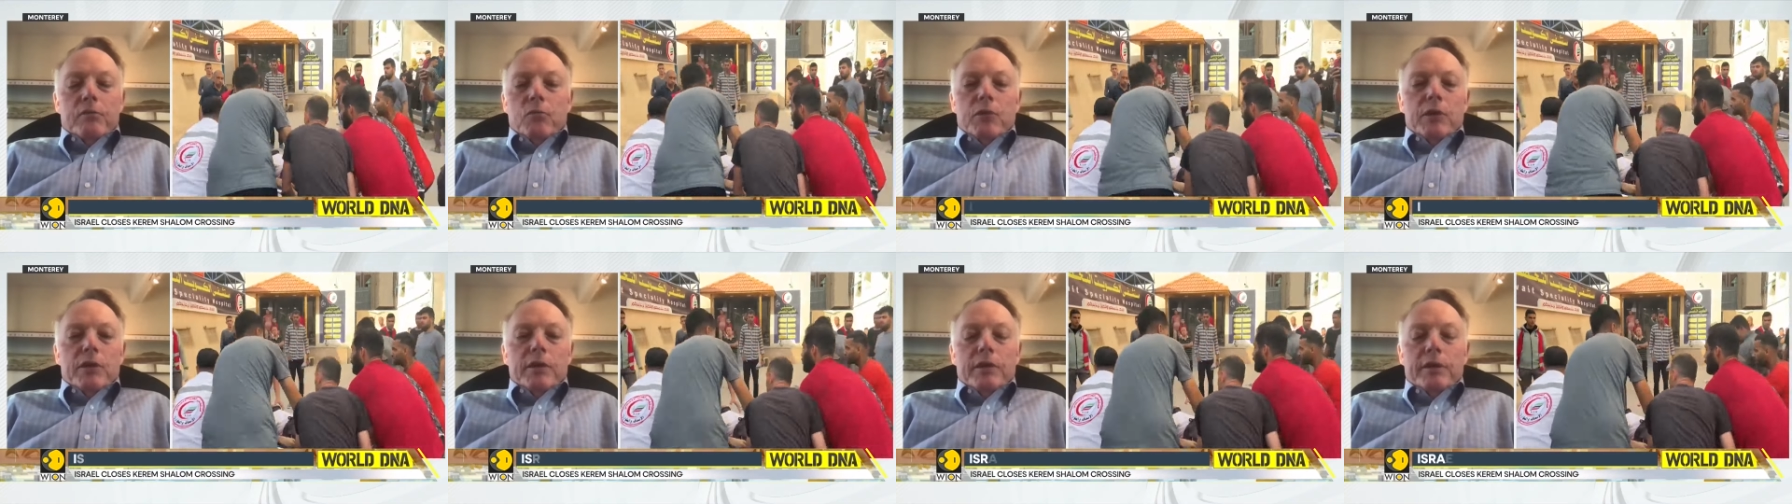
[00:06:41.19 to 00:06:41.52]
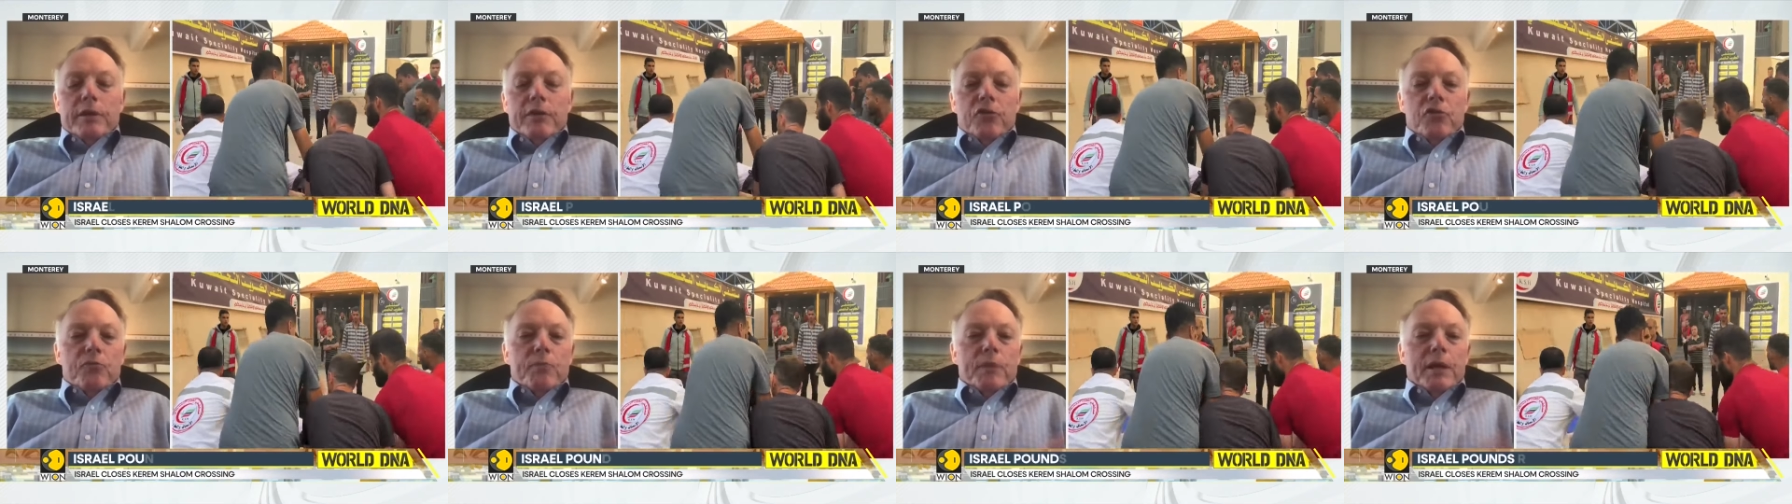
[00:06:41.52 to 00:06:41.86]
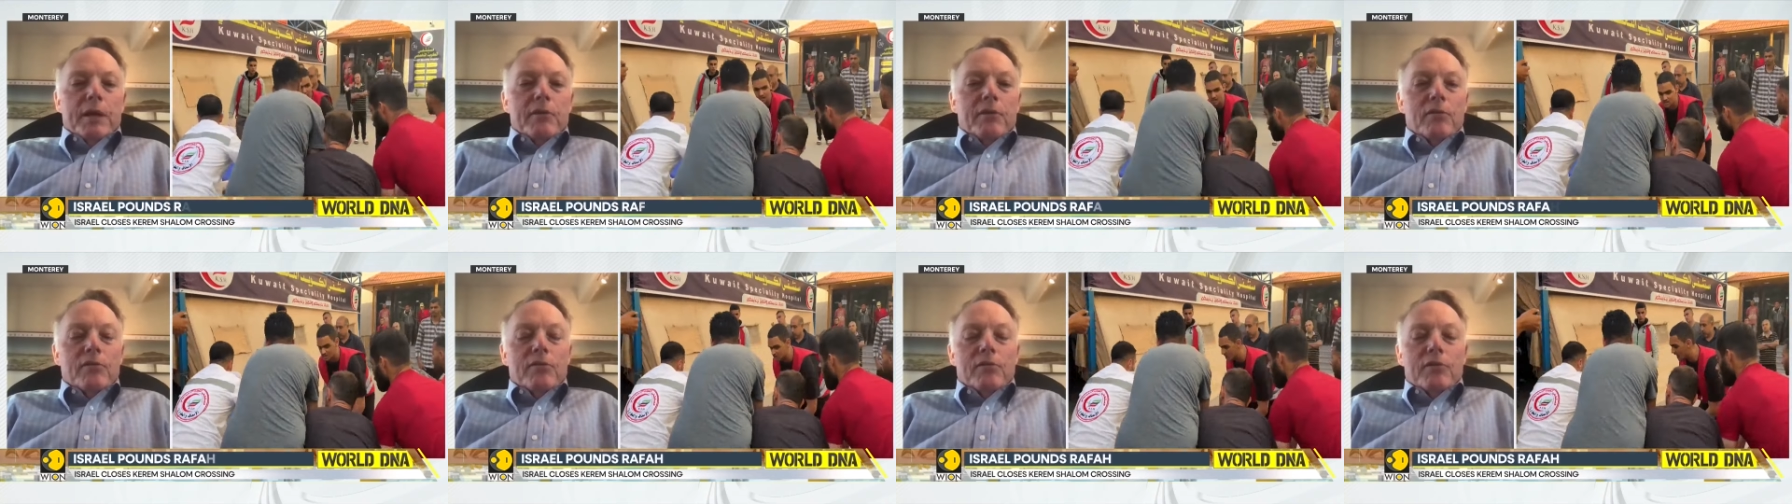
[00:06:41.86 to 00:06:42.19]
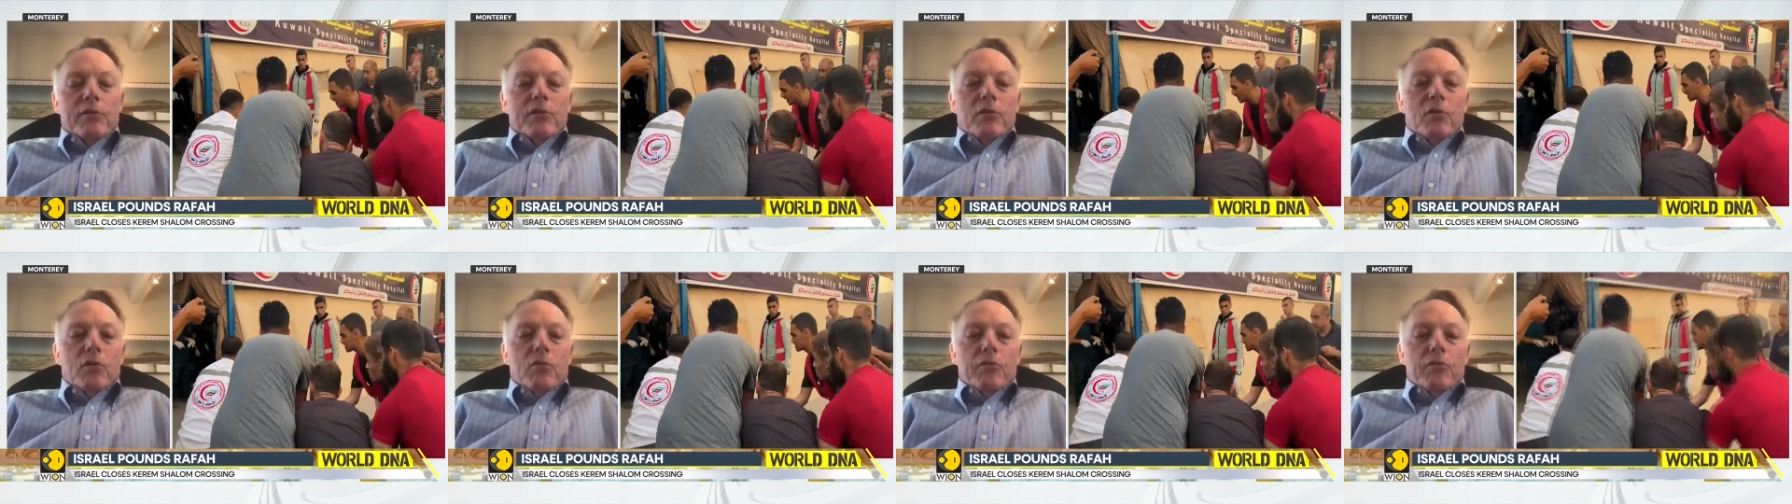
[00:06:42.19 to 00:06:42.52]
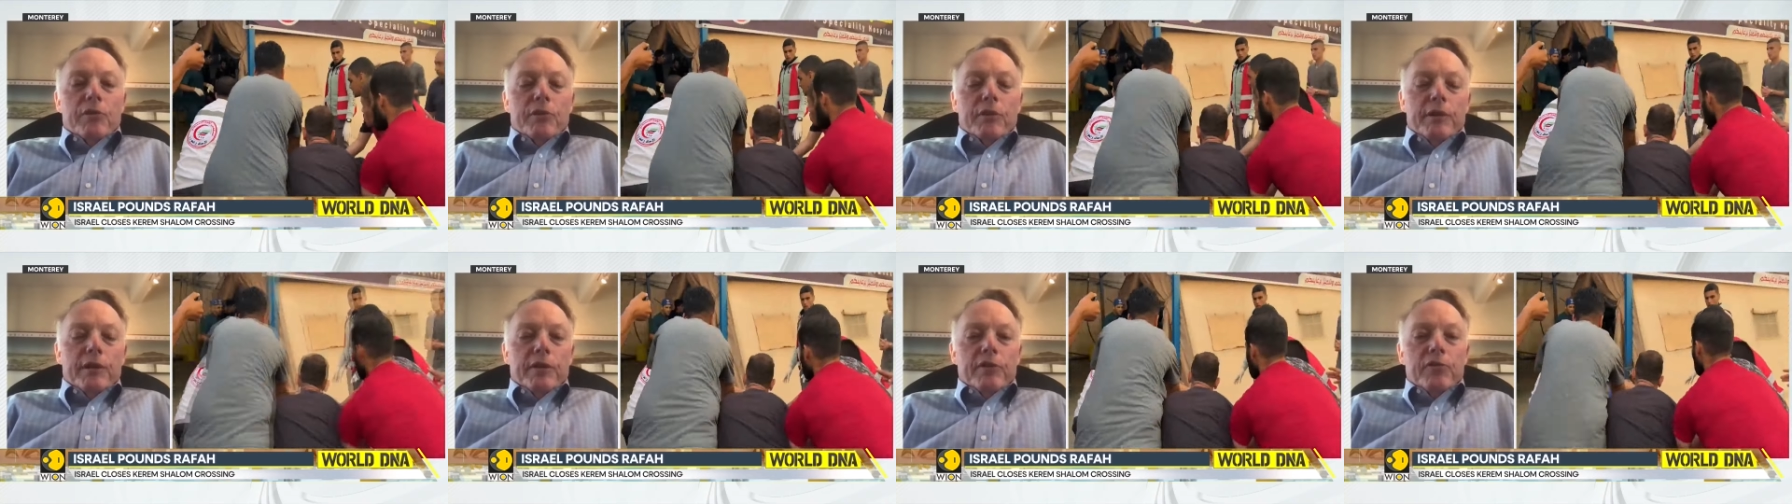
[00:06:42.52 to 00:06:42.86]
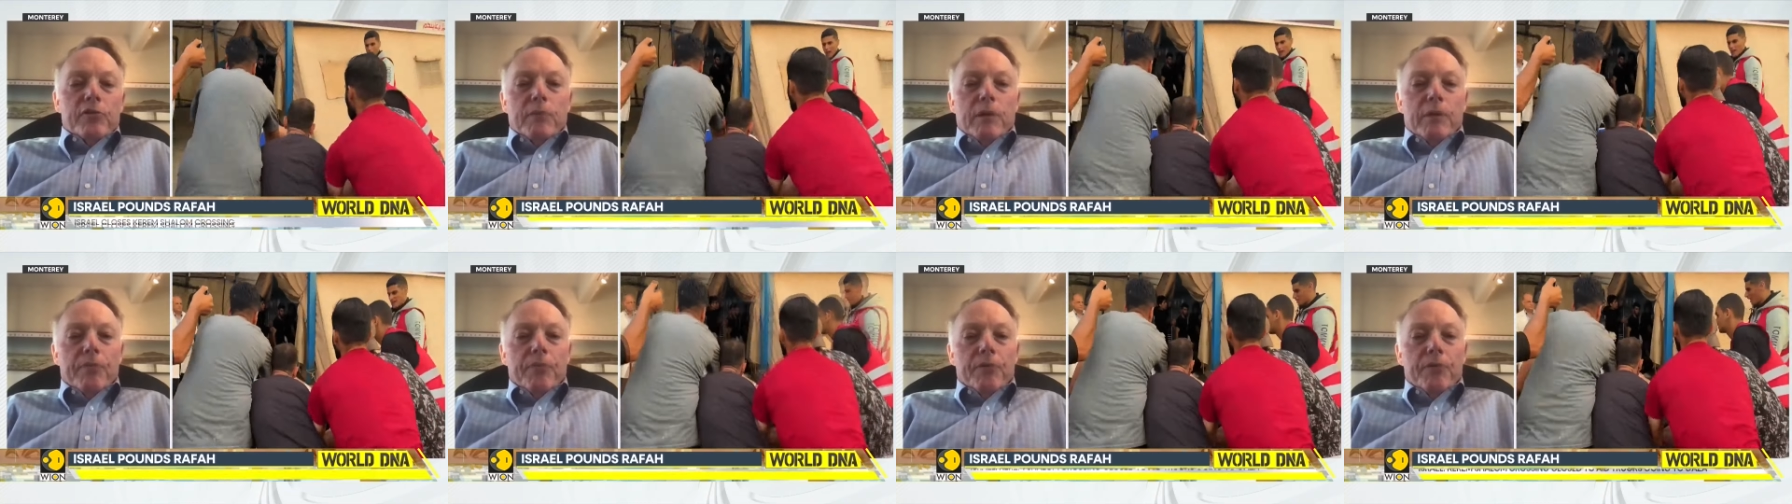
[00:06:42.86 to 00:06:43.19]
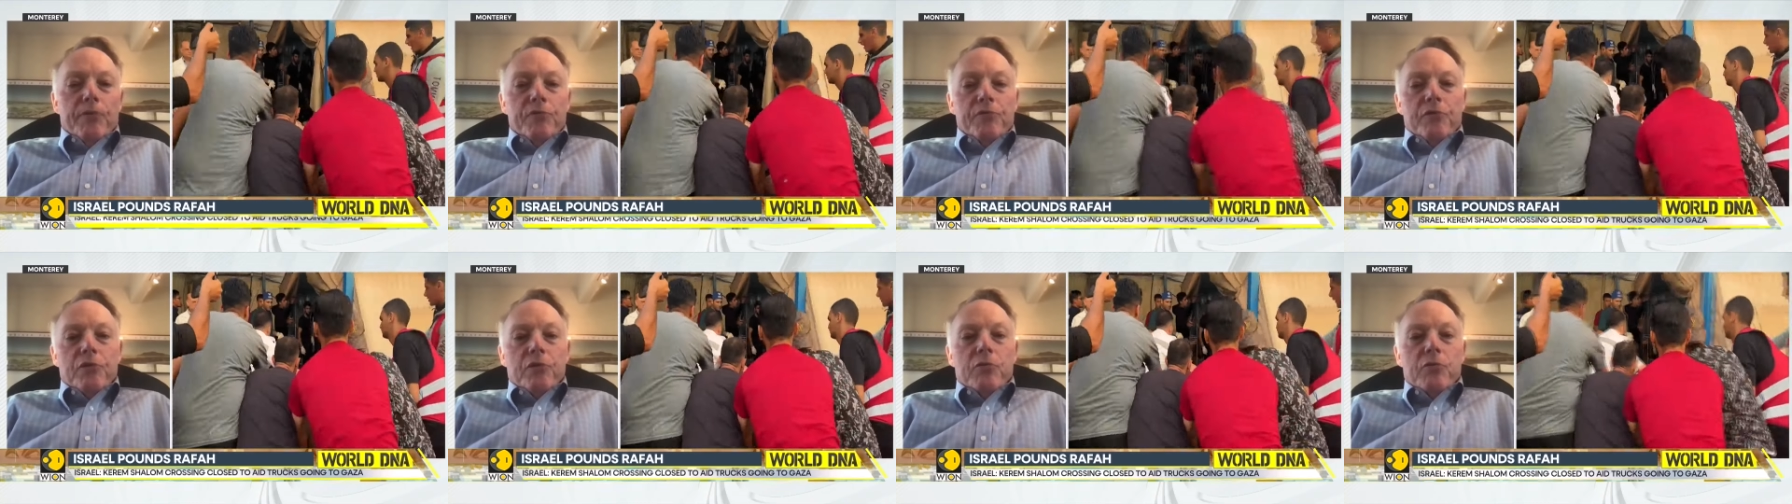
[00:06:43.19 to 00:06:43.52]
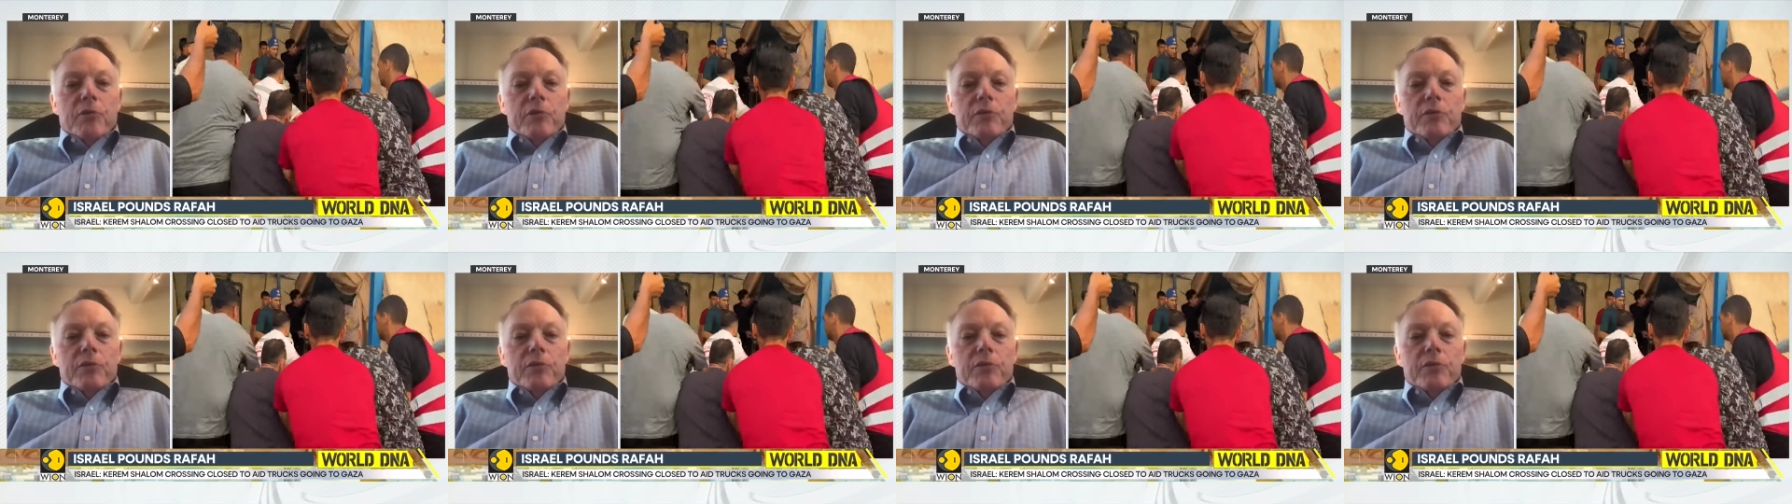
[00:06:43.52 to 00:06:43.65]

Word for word: we can expect to see over the next month or so,